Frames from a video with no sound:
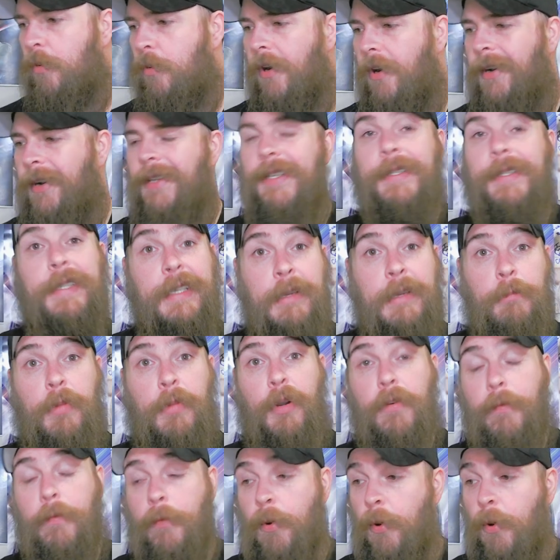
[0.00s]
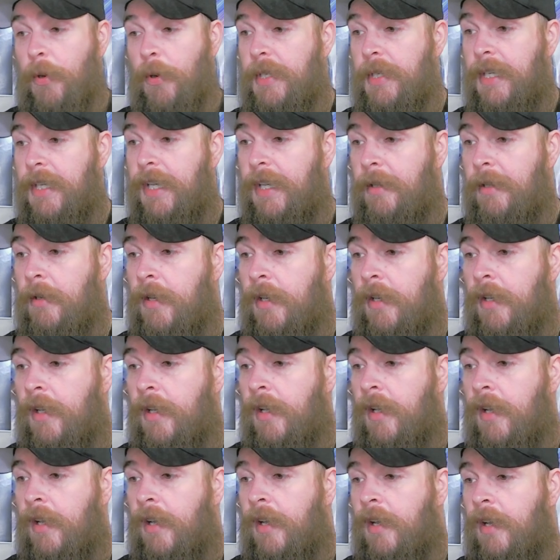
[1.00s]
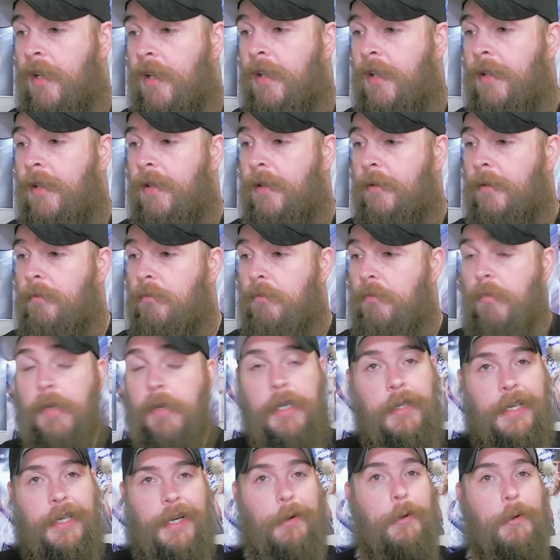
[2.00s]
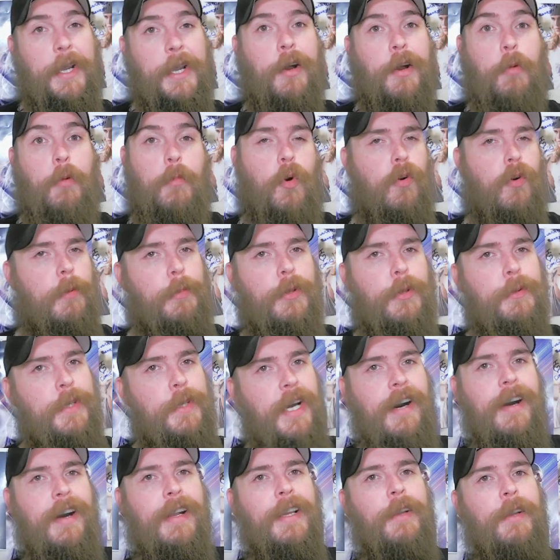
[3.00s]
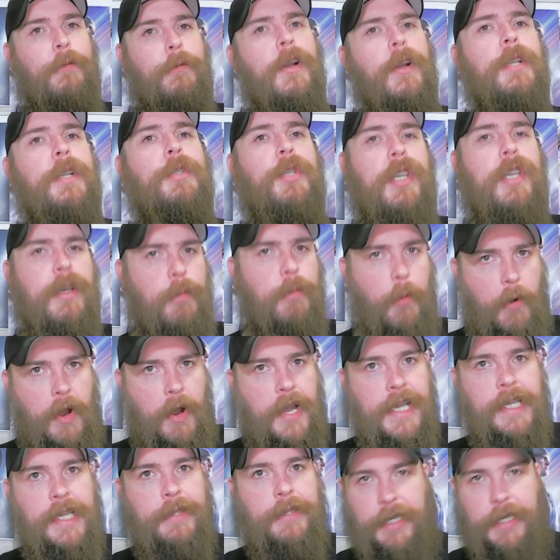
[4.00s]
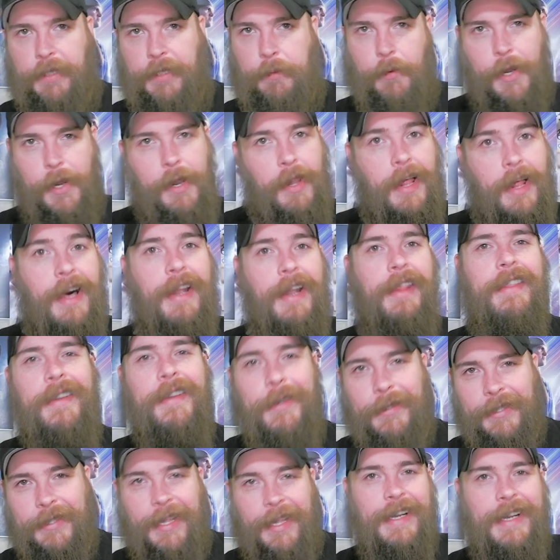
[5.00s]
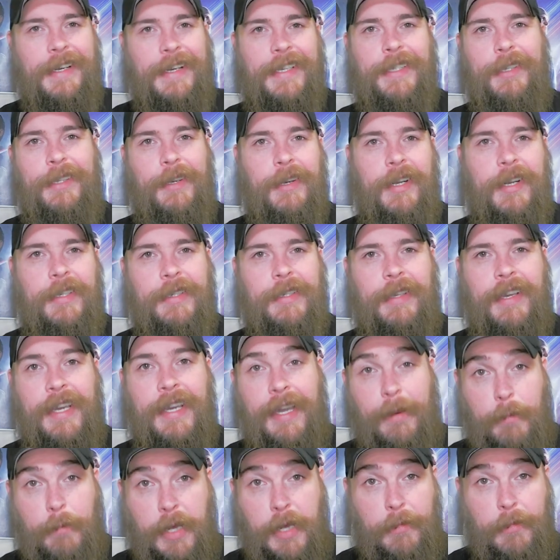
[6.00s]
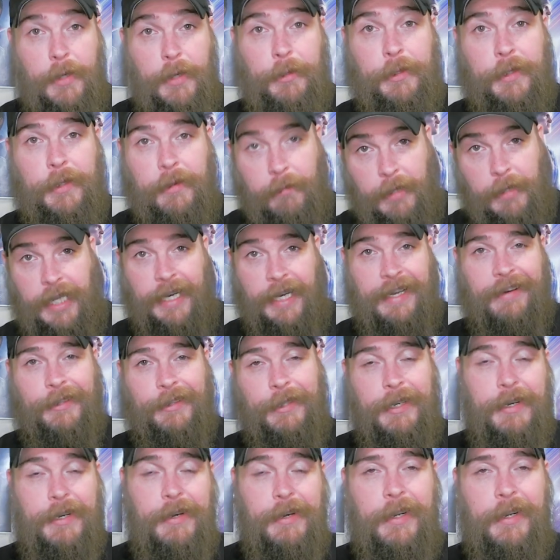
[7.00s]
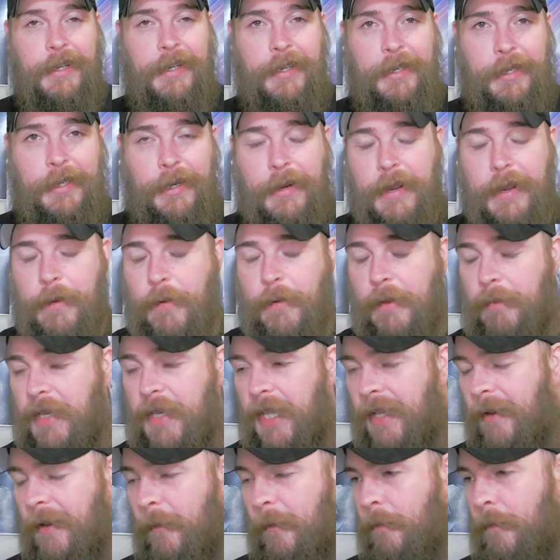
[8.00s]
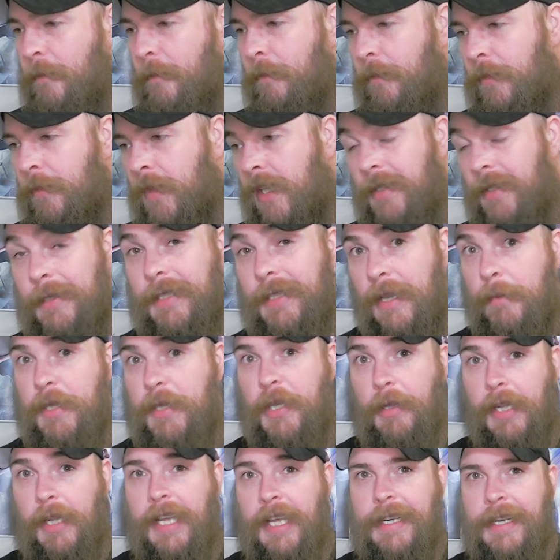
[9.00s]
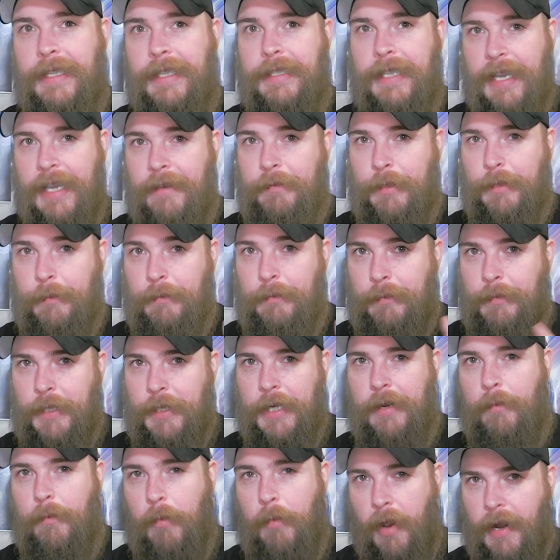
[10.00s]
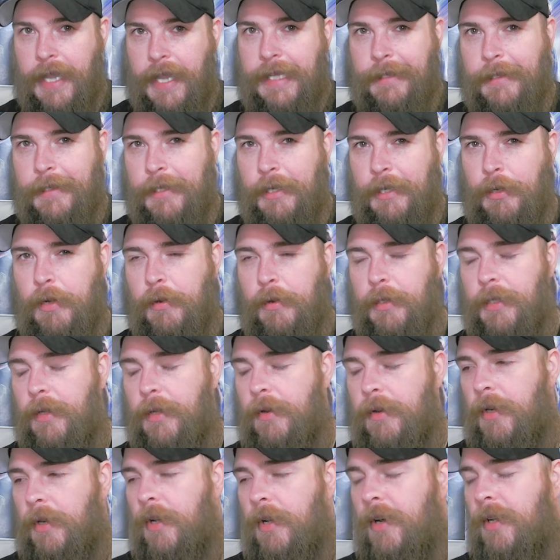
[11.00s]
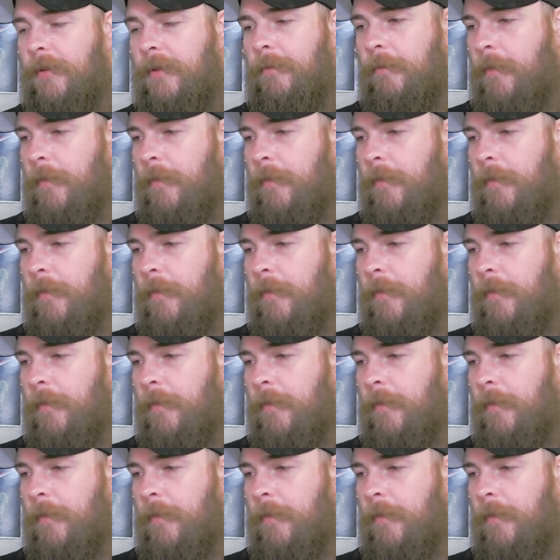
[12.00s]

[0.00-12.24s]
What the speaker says: We're in December of 14. Here we go, more platonic friendship, right? That's what a lot of these ladies are going to say. I bet most of the men out there are going to agree with me, though. Some of you ladies have some, brains, and you know what's going on.